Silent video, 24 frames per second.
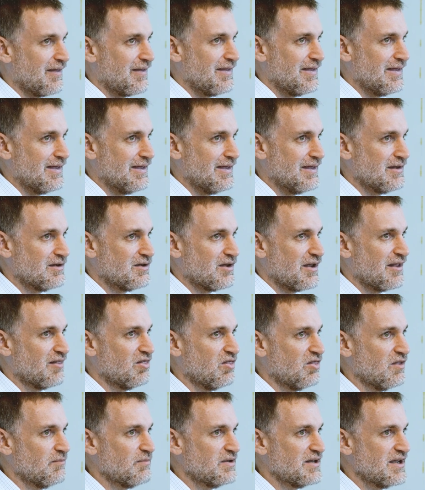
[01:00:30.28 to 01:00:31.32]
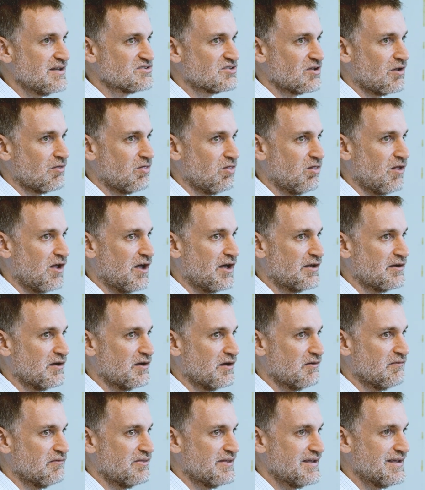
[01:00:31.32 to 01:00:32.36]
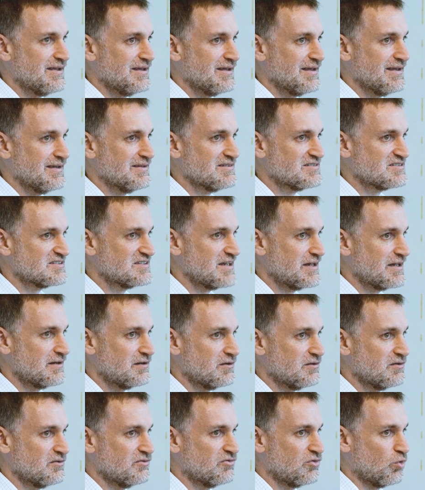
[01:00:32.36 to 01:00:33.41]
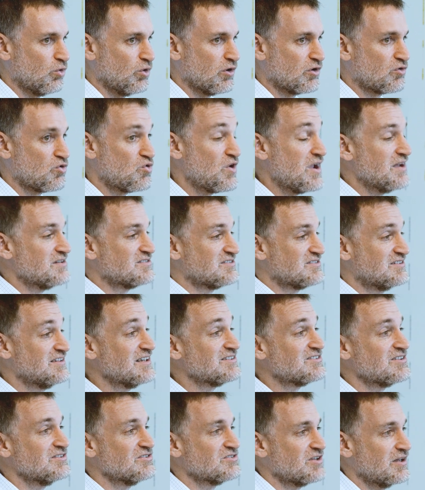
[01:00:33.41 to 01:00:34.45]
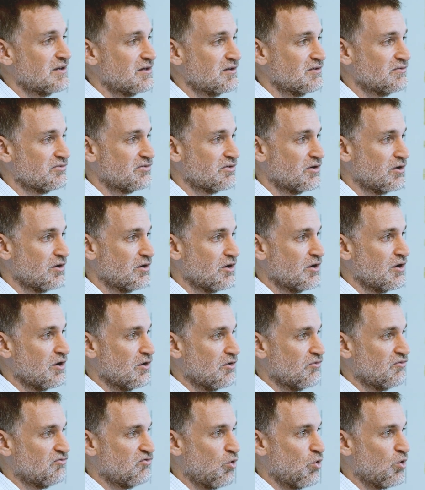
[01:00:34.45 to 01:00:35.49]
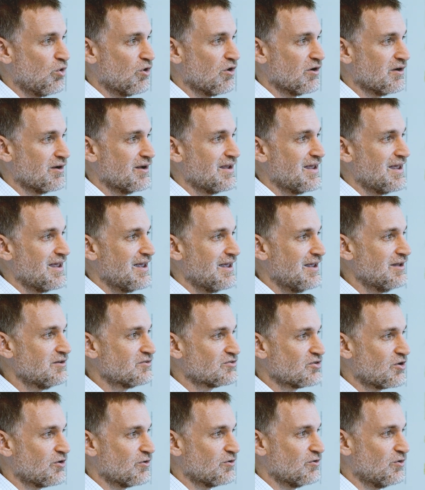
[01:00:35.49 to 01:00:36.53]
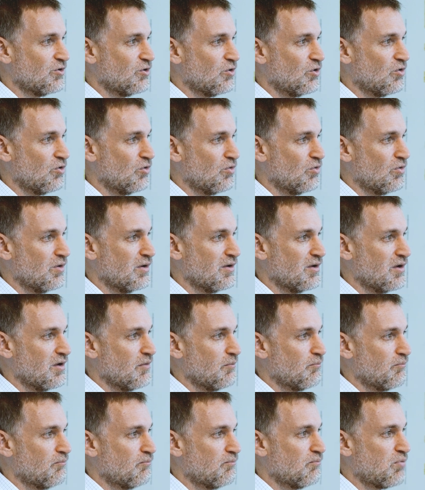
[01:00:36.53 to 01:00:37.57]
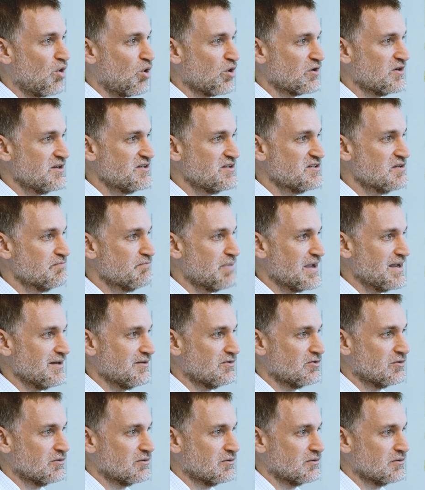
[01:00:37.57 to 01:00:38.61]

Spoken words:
eliminates a lot of the incentive or creates disincentive for internal party debate.